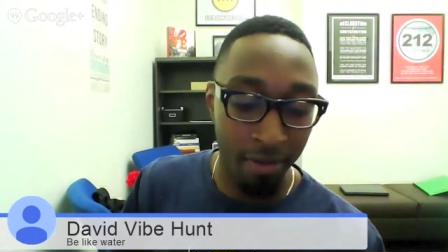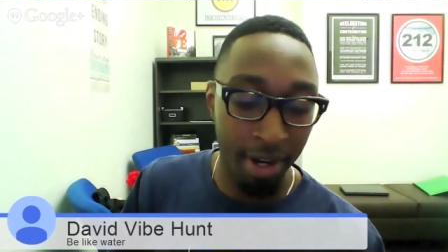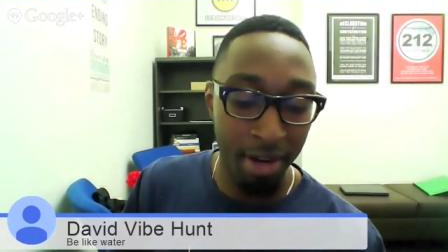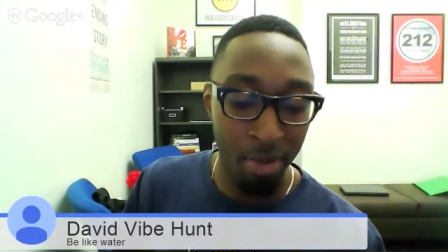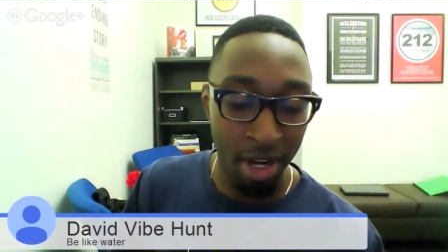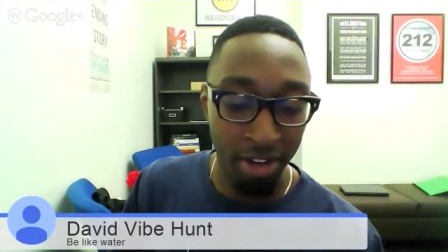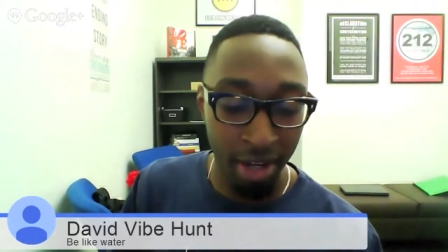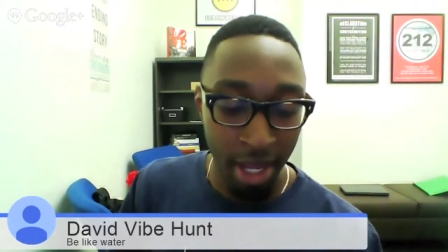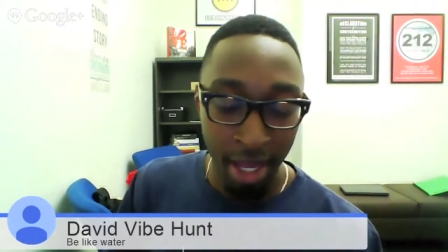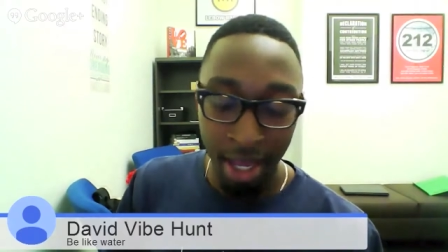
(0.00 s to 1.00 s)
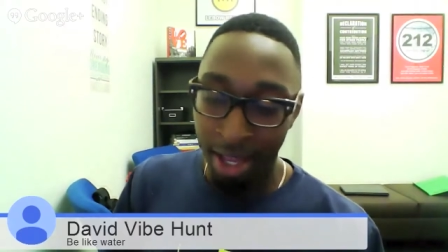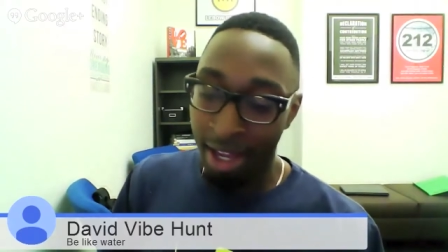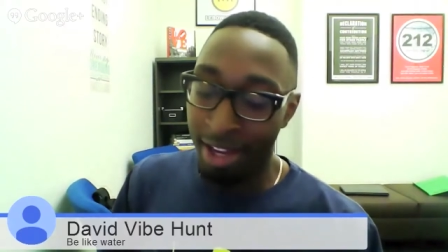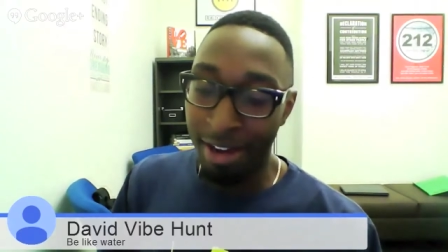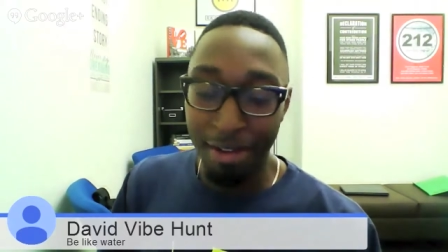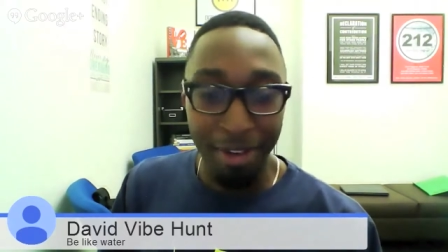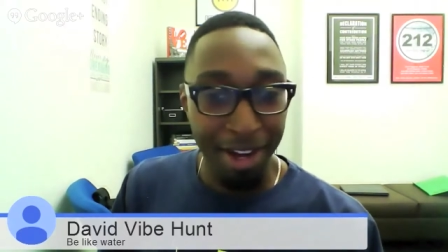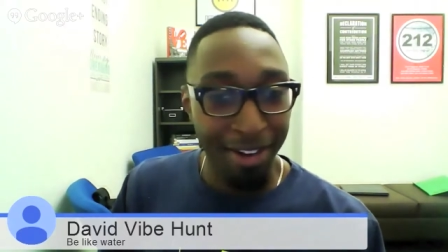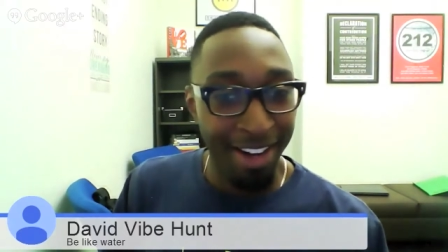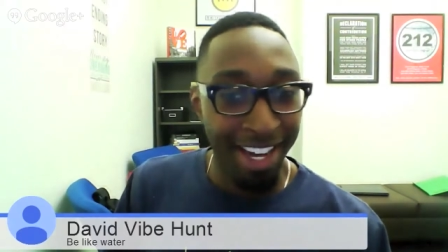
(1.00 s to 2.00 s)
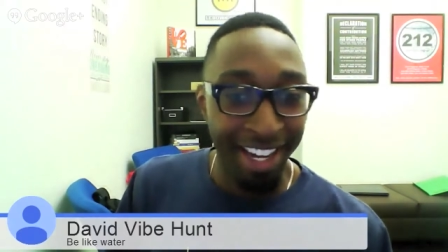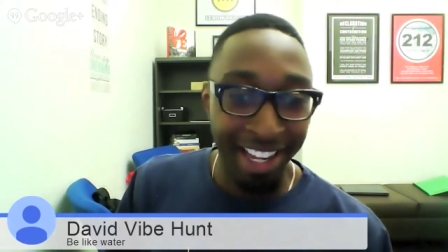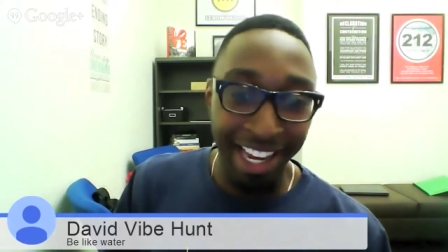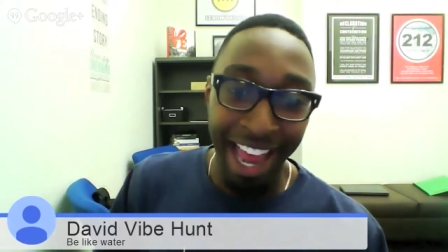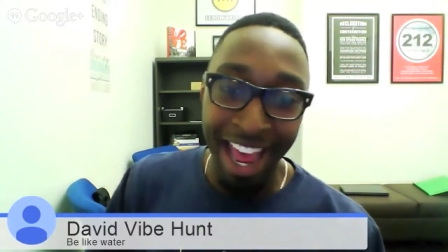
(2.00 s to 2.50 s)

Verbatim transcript: are very much a, a very like